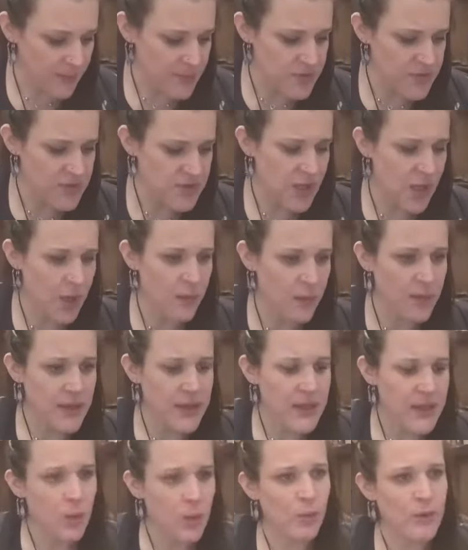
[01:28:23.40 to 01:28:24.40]
So
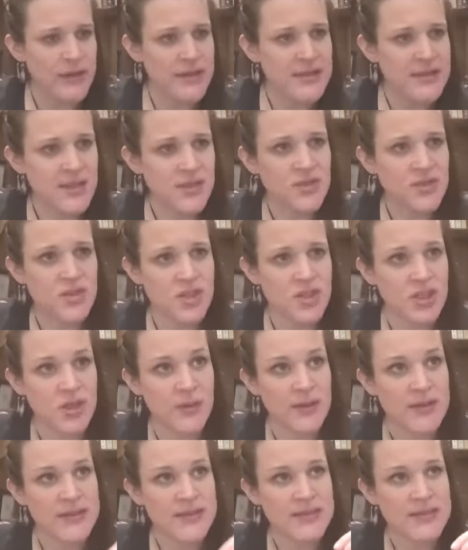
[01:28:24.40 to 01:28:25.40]
what it does
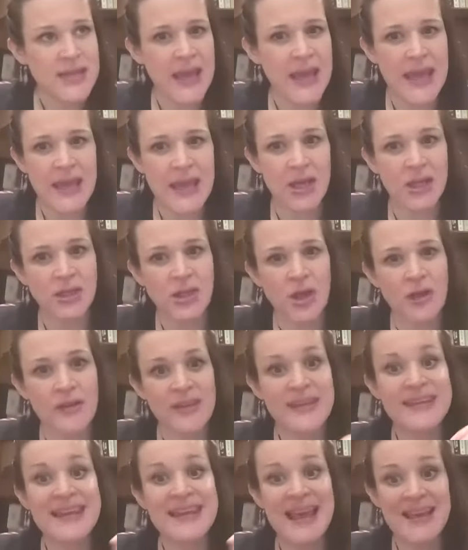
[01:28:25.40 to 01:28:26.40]
do is take a lot of the
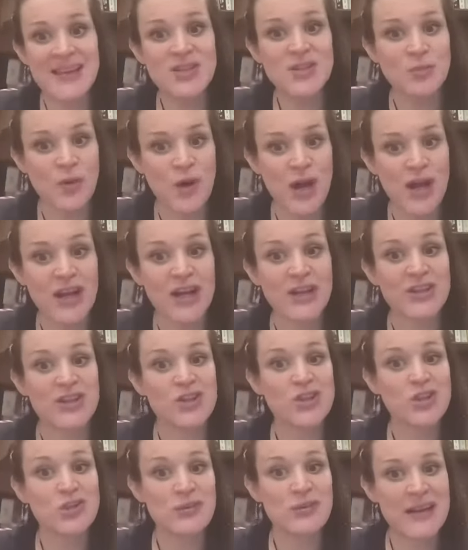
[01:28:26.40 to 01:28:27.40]
guesswork and the
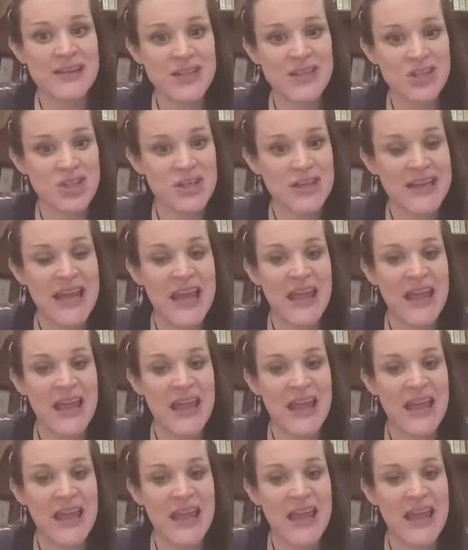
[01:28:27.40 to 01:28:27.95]
strategy,